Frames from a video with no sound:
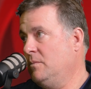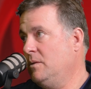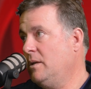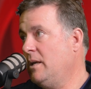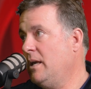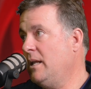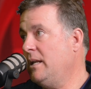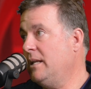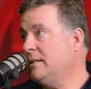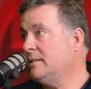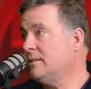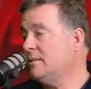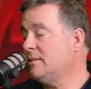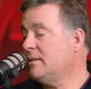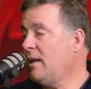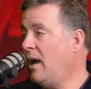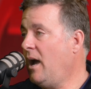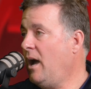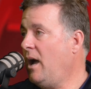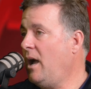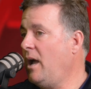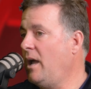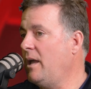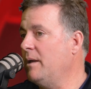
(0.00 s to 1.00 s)
And at the
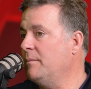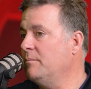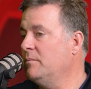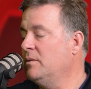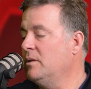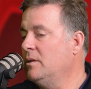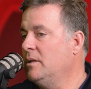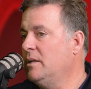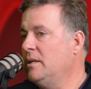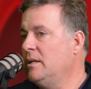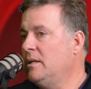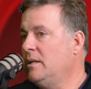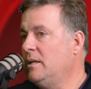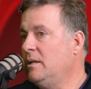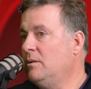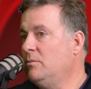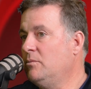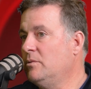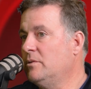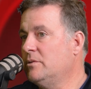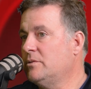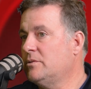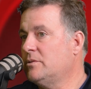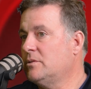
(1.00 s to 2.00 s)
time, it
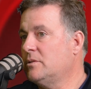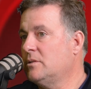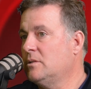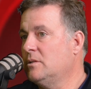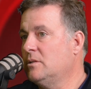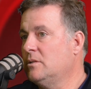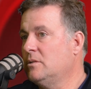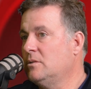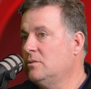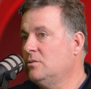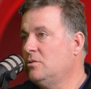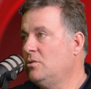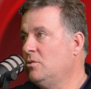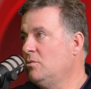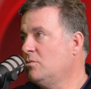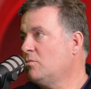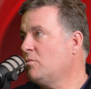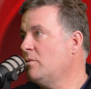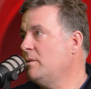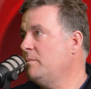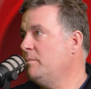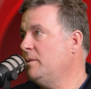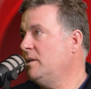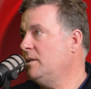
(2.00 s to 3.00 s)
was
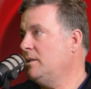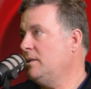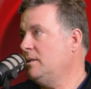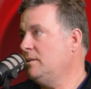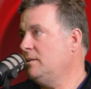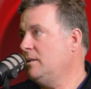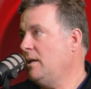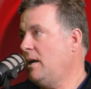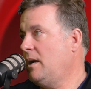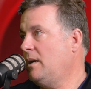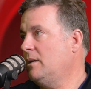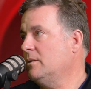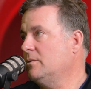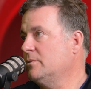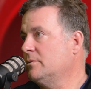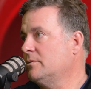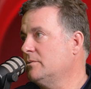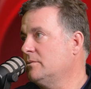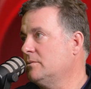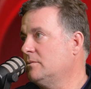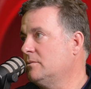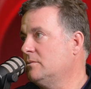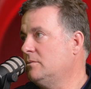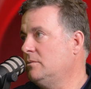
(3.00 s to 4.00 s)
$2-3 million
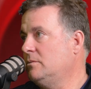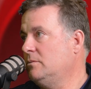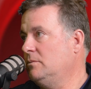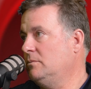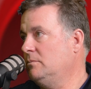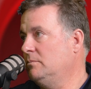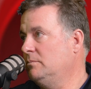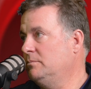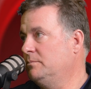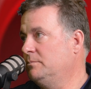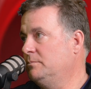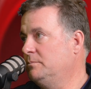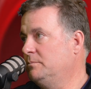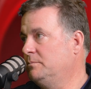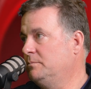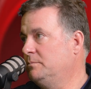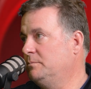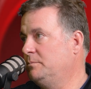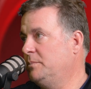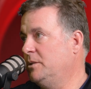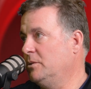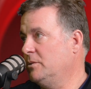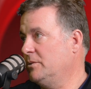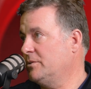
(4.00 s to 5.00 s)
to
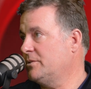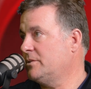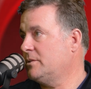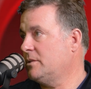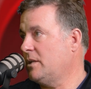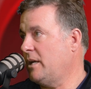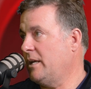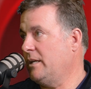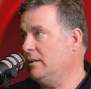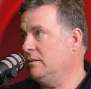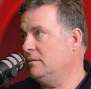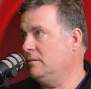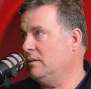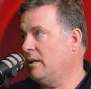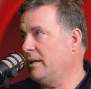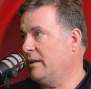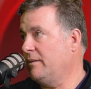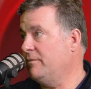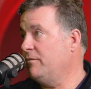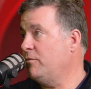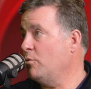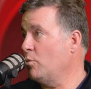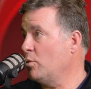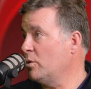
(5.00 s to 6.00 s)
build a site,
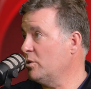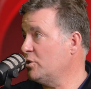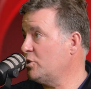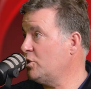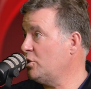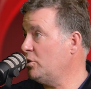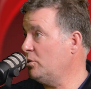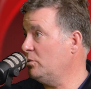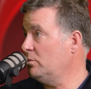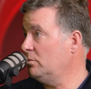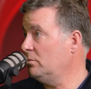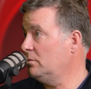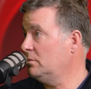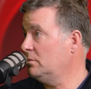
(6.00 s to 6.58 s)
like a 4 and 2.